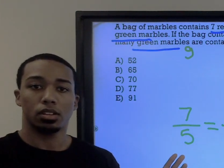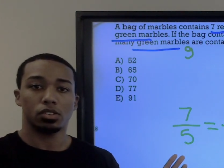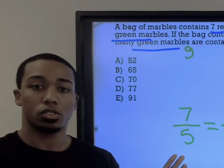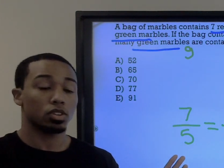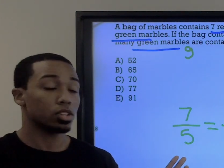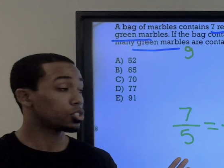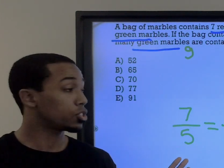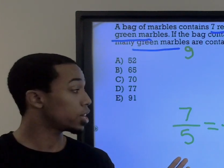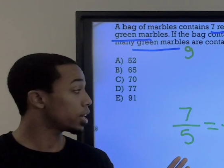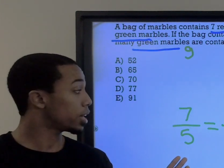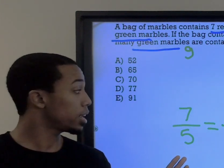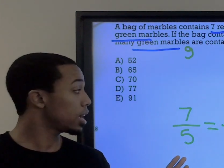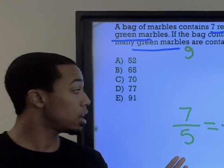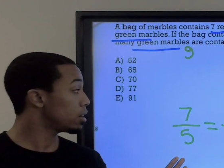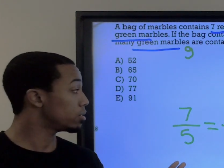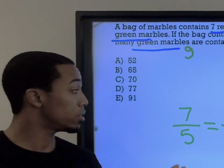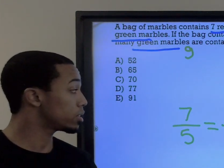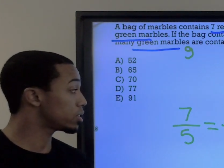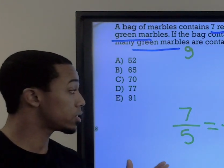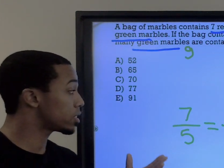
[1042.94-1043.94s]
So let's check it
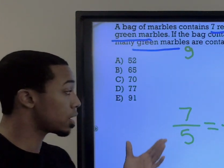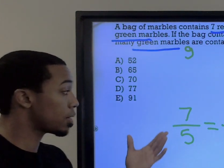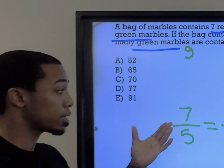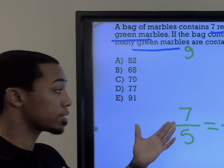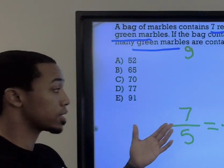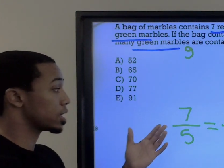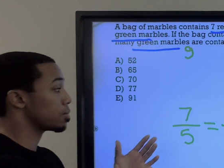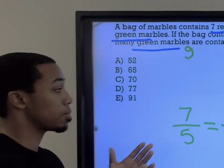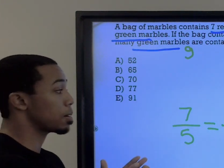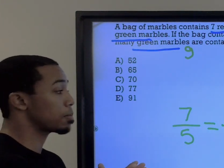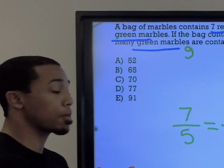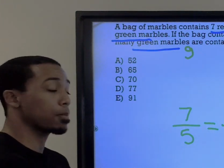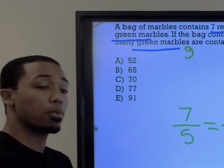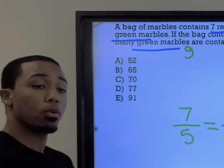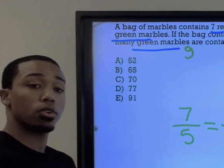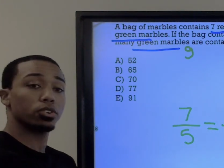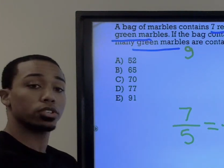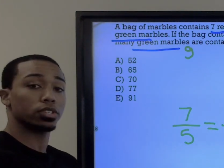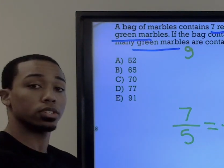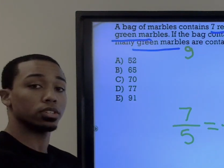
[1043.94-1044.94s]
out. This is how I set up my
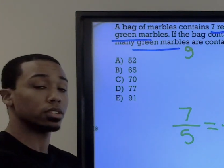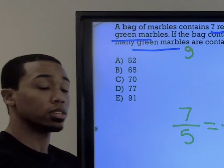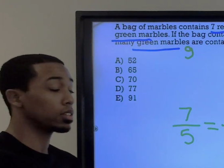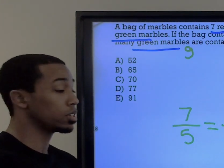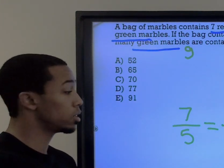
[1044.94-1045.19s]
proportion.